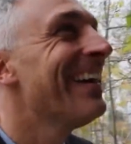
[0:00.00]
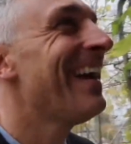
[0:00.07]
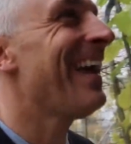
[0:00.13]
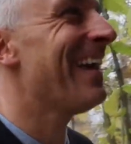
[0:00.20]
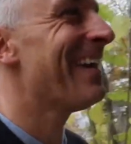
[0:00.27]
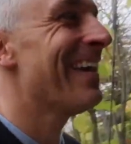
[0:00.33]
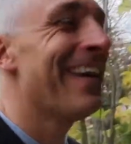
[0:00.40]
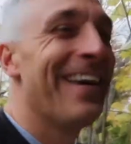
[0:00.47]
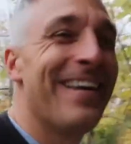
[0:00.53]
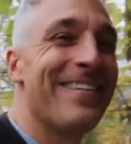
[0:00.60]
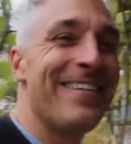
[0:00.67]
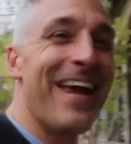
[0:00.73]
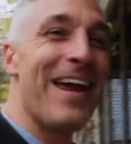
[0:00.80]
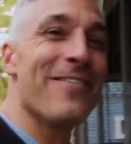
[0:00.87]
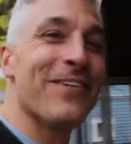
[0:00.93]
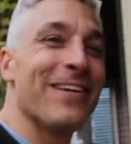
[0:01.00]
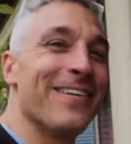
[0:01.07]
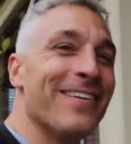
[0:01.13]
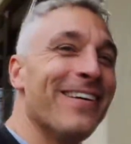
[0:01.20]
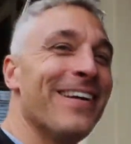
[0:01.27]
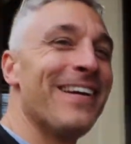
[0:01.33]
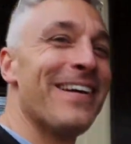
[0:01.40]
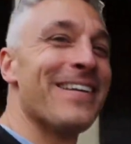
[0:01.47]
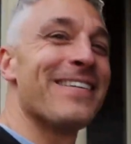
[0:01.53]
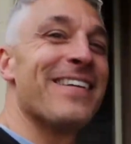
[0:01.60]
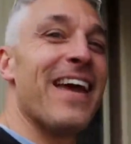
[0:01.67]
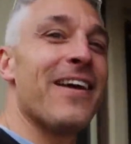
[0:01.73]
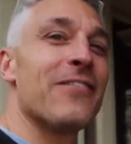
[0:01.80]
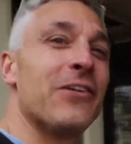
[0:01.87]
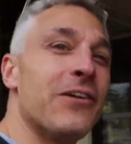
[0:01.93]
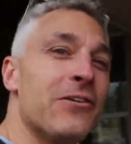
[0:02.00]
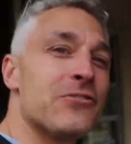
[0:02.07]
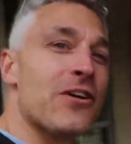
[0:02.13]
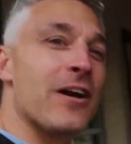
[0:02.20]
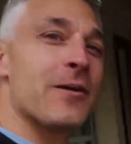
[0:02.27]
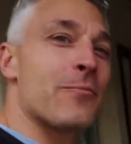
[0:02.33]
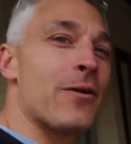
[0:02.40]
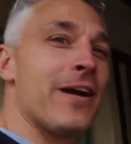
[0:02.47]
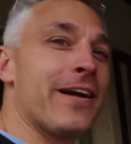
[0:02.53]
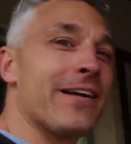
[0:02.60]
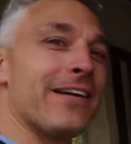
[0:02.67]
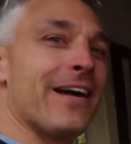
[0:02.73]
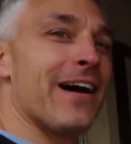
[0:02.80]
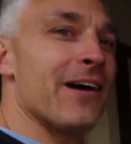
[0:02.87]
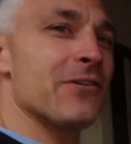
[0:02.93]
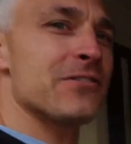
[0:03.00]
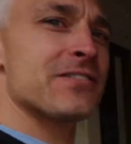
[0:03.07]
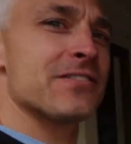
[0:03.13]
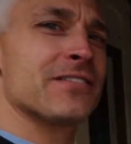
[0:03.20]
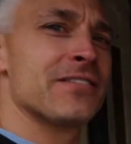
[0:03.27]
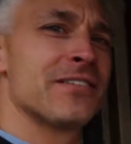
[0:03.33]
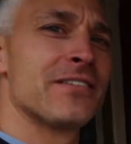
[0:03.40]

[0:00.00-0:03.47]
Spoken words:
Hey, David, are you trying to break in the house?